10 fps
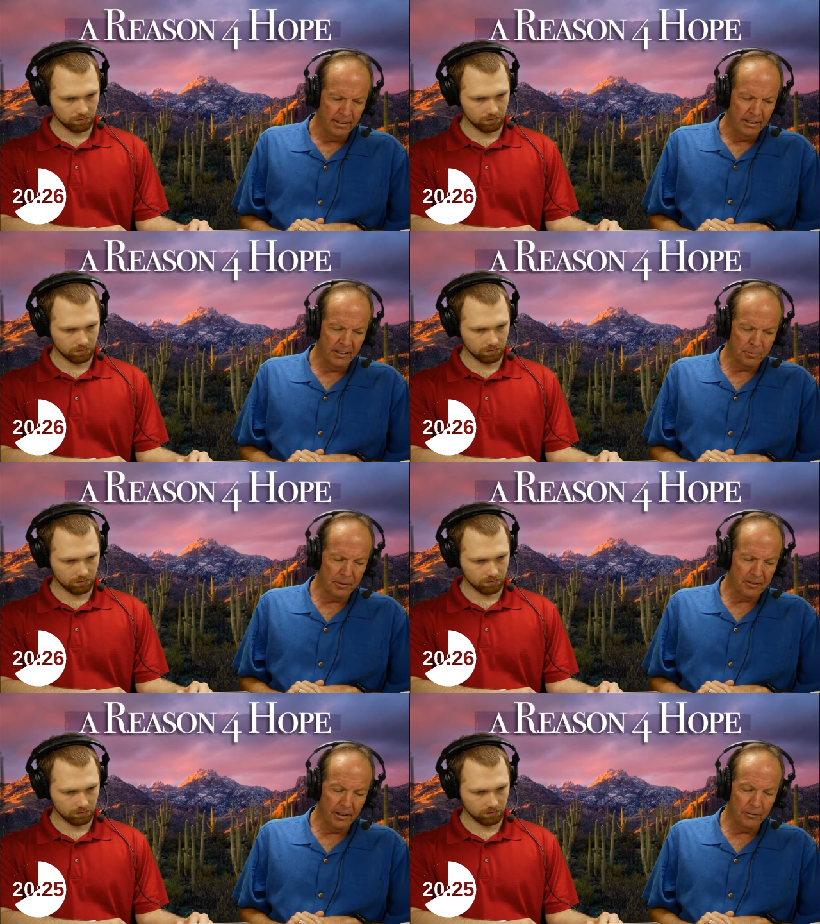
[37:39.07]

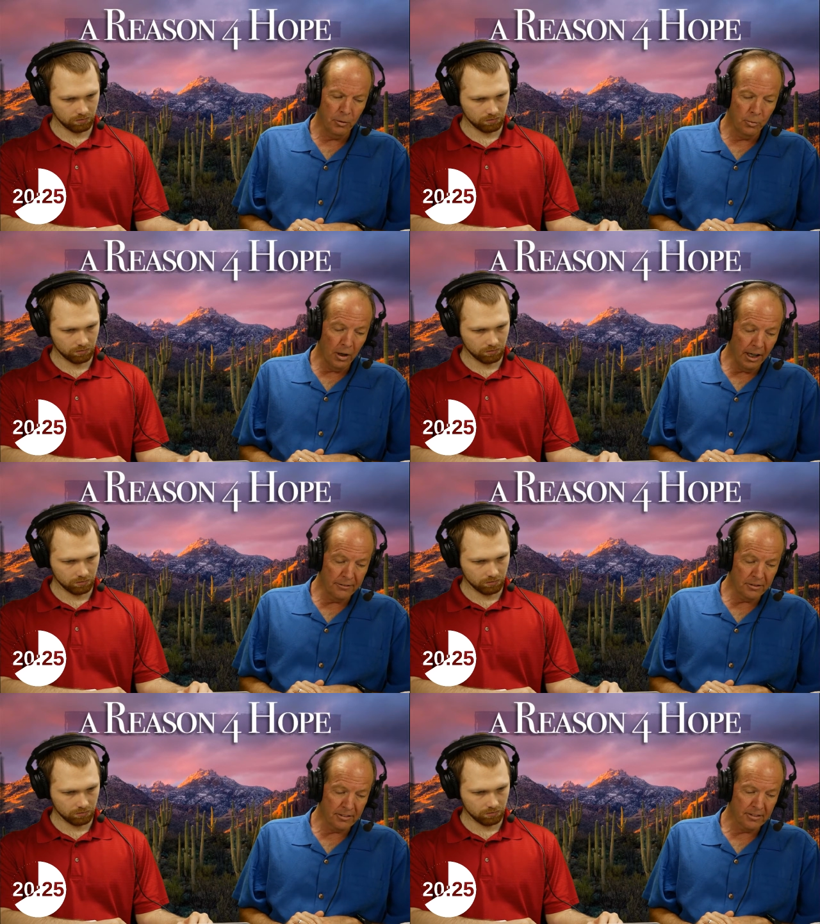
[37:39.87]
Speaker 1: Husbands, love your
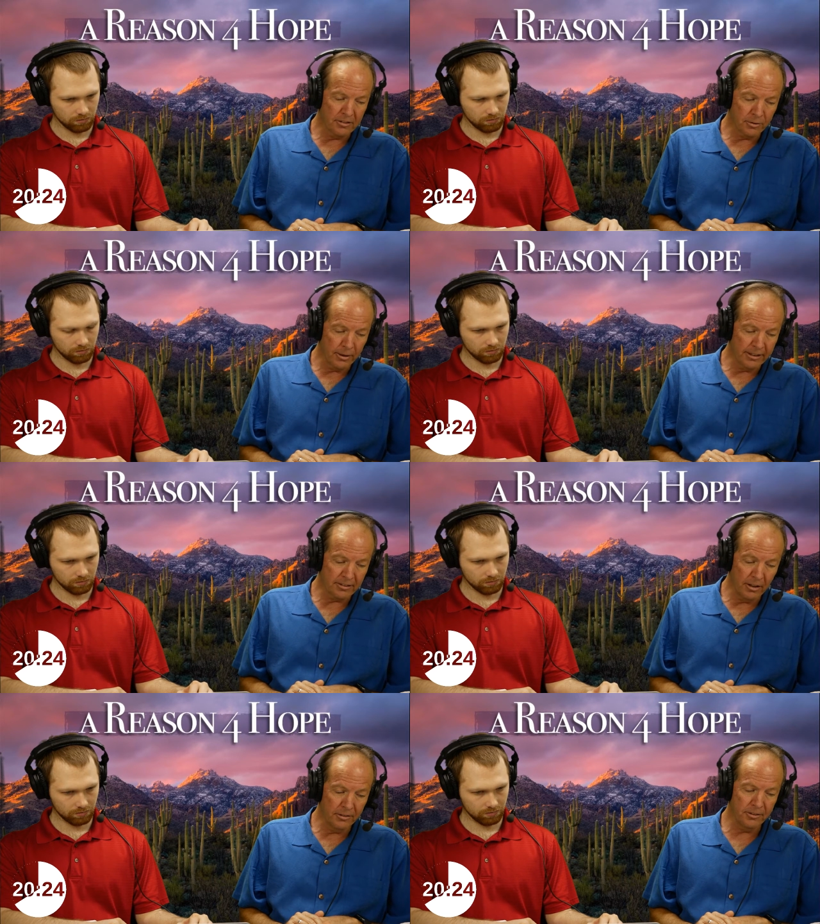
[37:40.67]
wives, just as
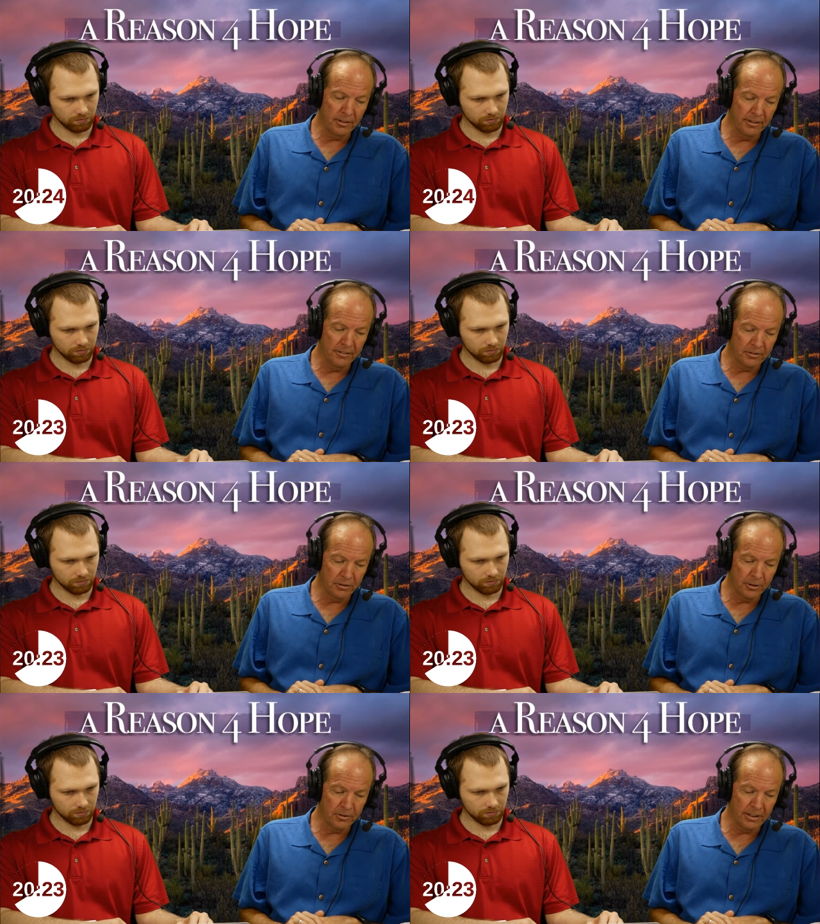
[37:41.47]
Christ also loved the
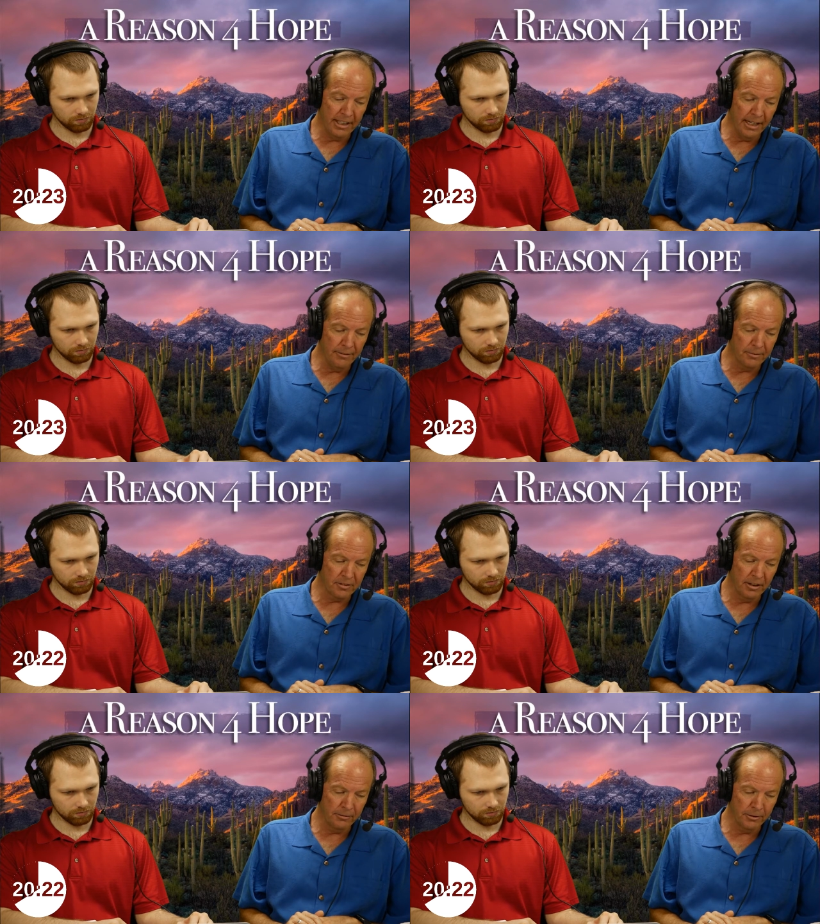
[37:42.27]
church and gave
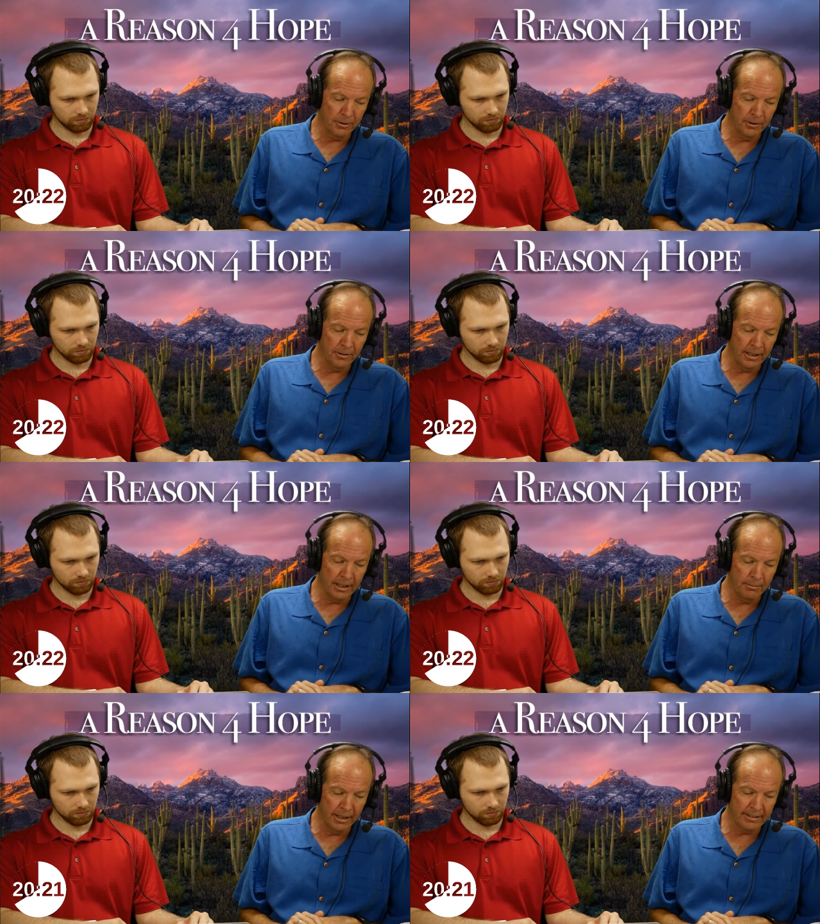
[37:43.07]
himself for her, that
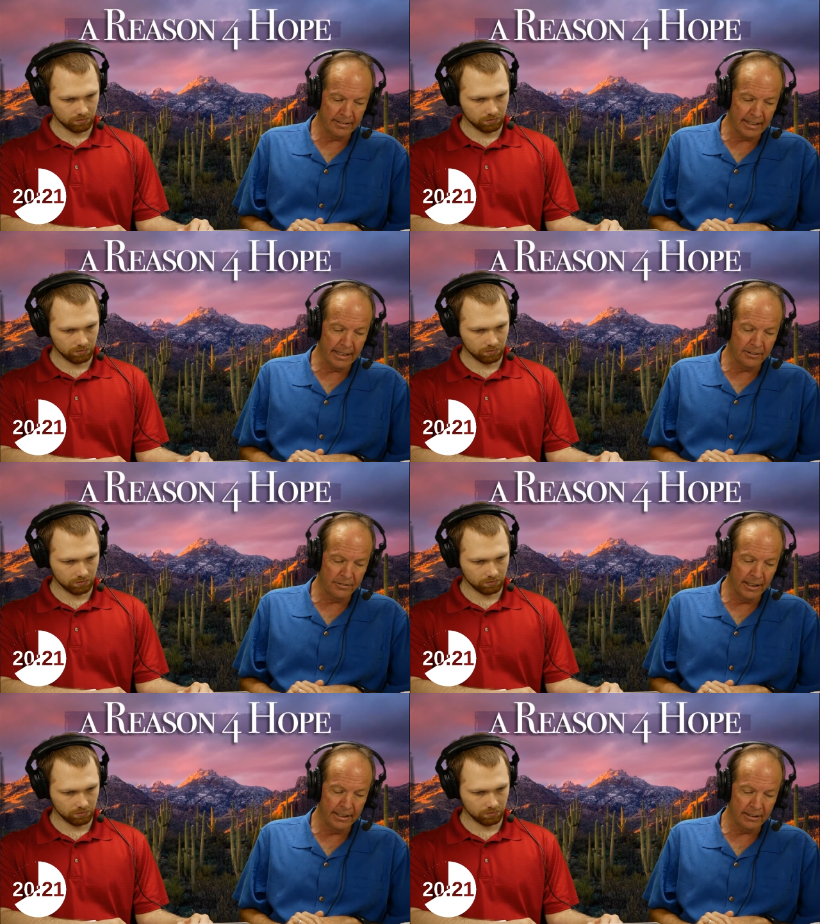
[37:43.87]
he might
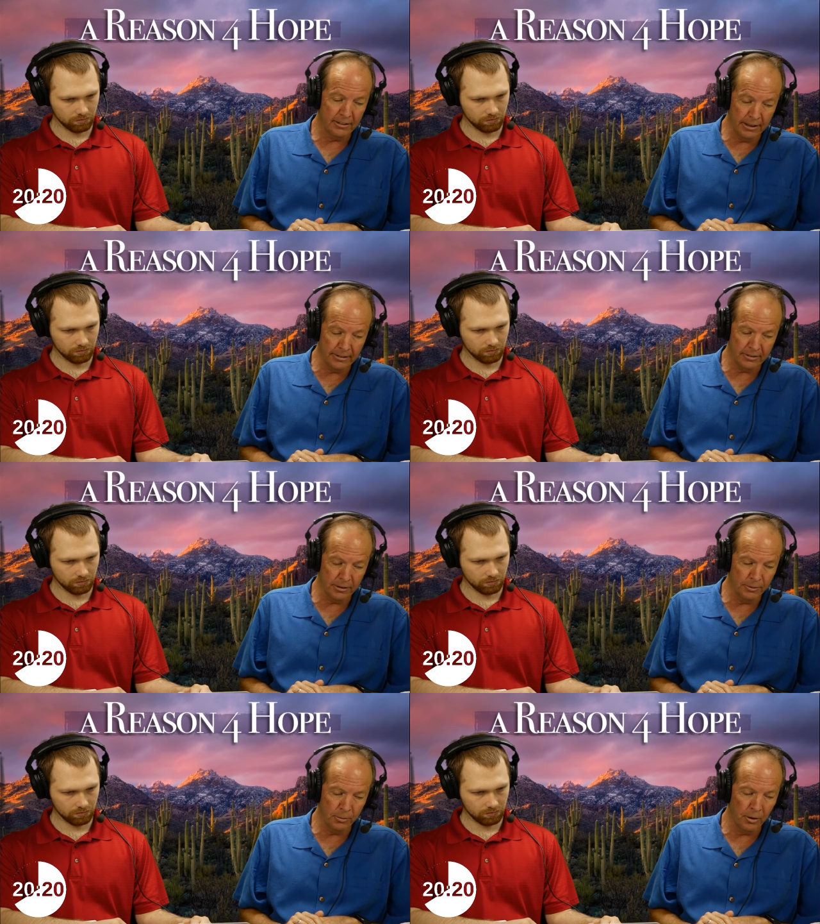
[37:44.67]
sanctify and cleanse
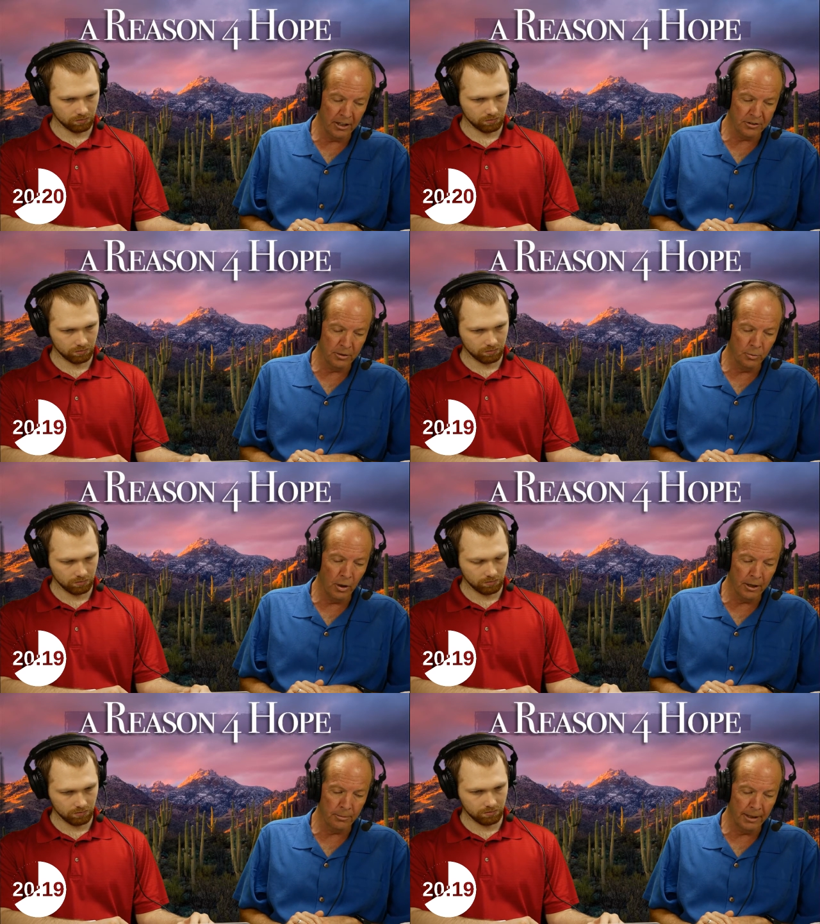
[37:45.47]
her with the washing of
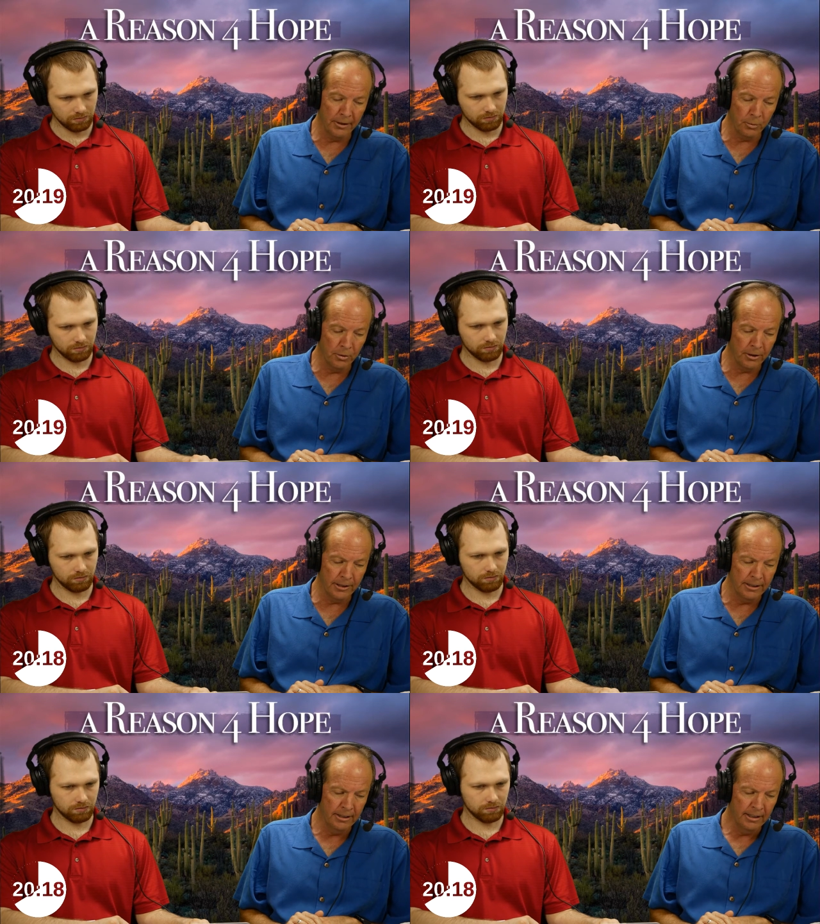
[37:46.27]
water by the
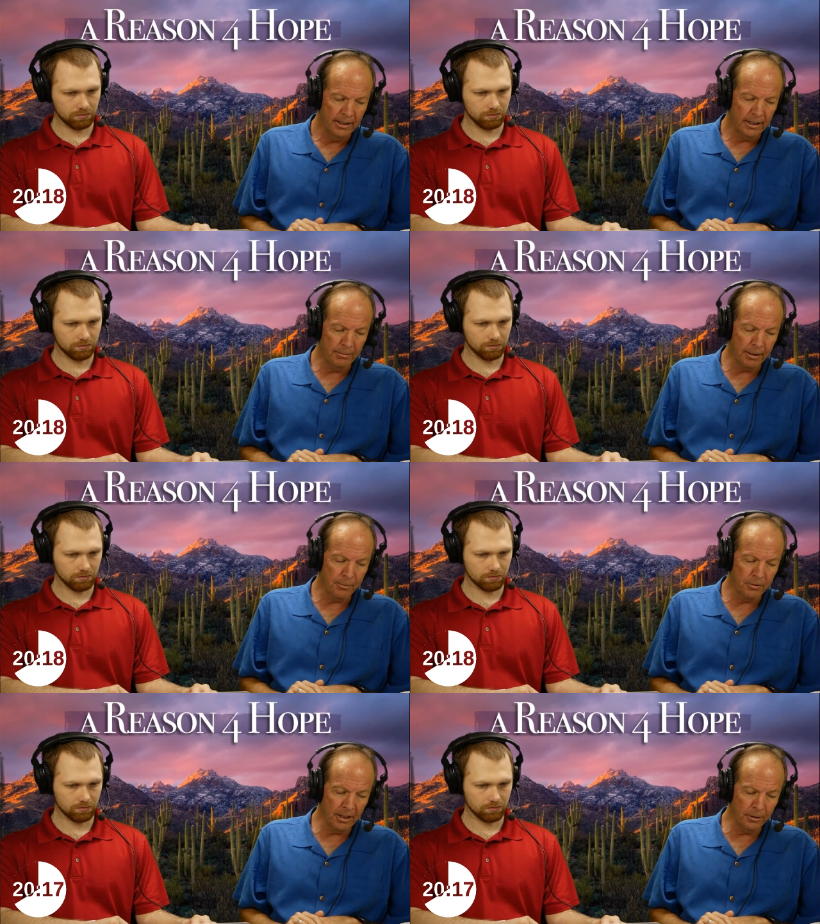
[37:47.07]
word, they might
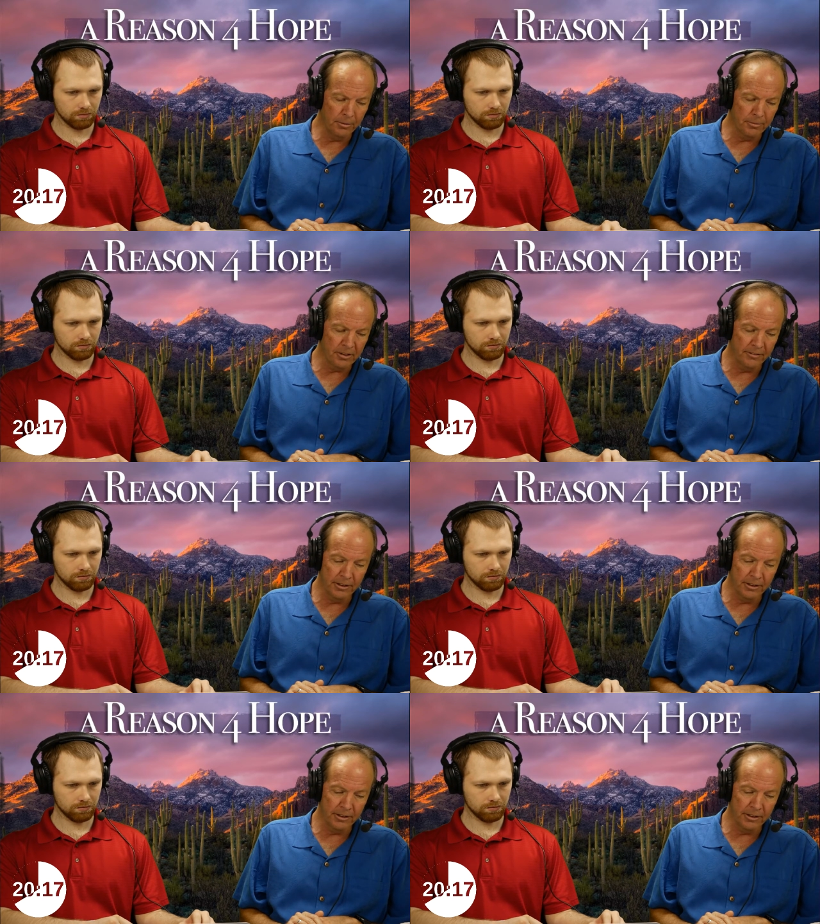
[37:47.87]
present her to himself a